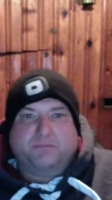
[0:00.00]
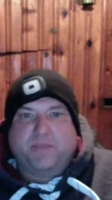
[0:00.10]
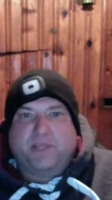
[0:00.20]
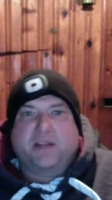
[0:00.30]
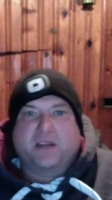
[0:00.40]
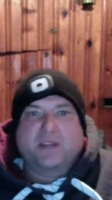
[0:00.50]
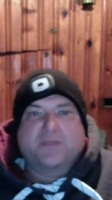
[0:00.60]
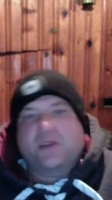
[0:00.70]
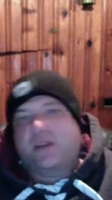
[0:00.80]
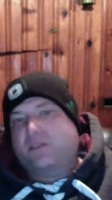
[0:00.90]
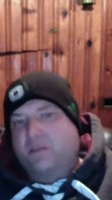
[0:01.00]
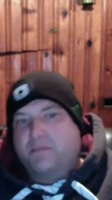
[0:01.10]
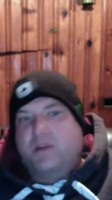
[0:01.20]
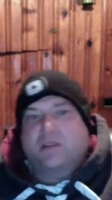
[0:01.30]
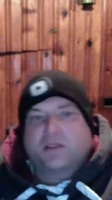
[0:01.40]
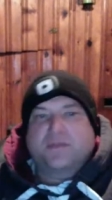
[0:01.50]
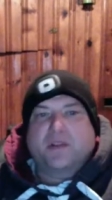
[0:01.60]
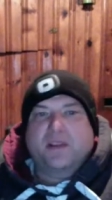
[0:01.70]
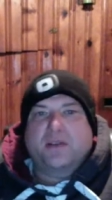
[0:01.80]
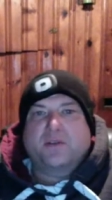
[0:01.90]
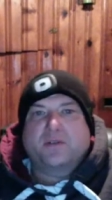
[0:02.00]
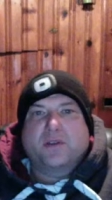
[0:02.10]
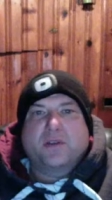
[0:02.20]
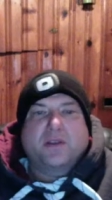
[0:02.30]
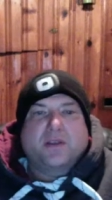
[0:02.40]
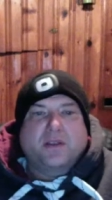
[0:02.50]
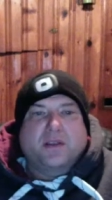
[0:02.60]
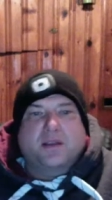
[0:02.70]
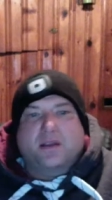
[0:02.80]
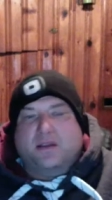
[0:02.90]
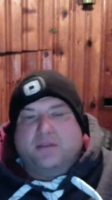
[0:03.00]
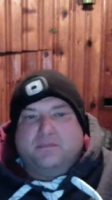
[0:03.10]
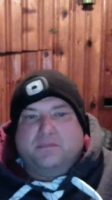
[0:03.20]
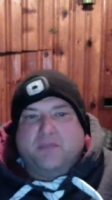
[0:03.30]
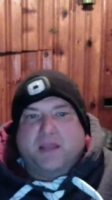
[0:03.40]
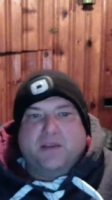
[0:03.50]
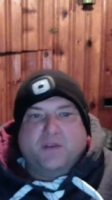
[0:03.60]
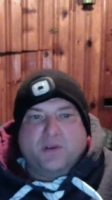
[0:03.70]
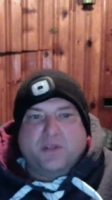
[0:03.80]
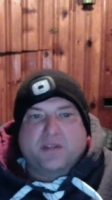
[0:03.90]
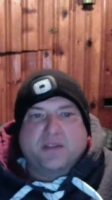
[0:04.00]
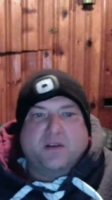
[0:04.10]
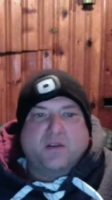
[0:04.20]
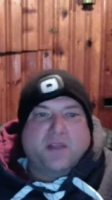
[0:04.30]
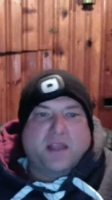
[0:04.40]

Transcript: beginning of the video, the middle of the video, I noticed, you know,